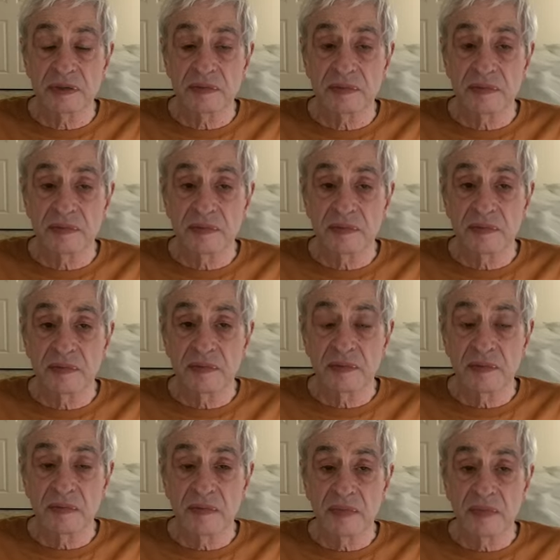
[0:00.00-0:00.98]

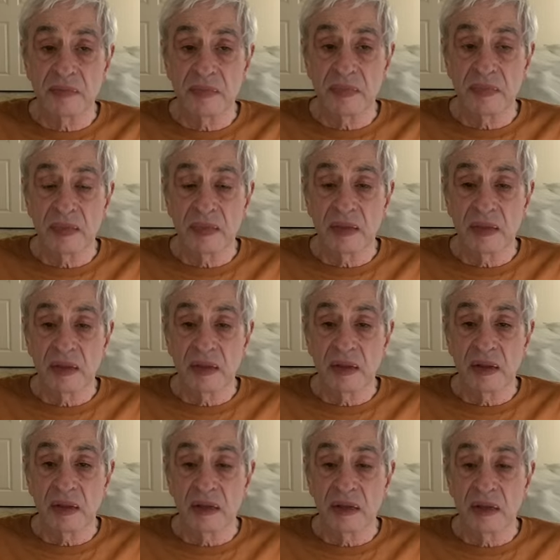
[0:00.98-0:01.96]

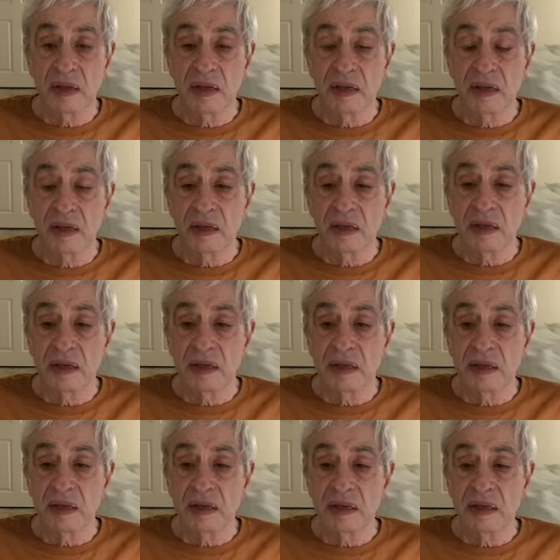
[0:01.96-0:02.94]

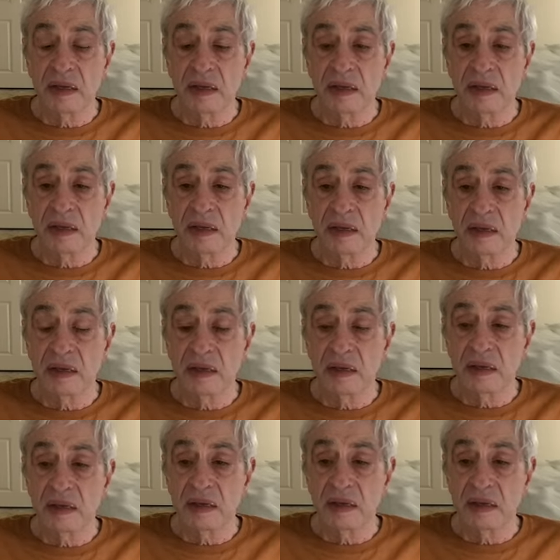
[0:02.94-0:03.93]

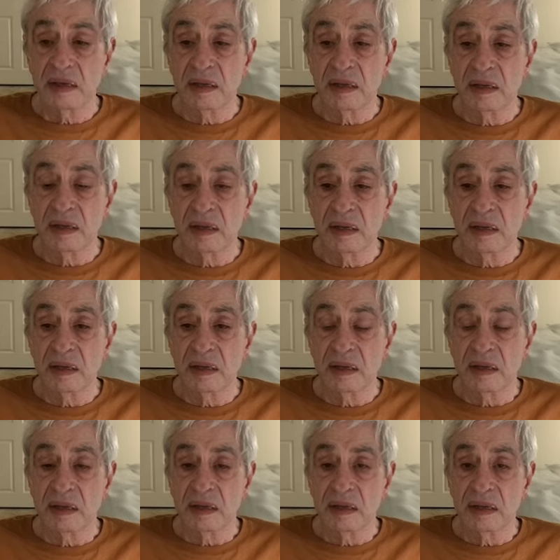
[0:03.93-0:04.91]

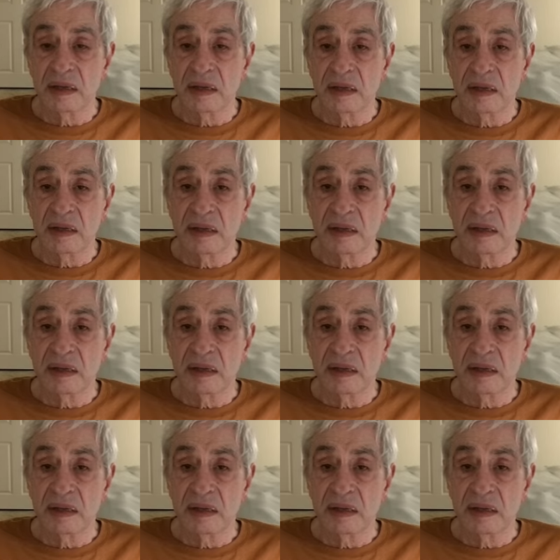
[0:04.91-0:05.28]
(silence)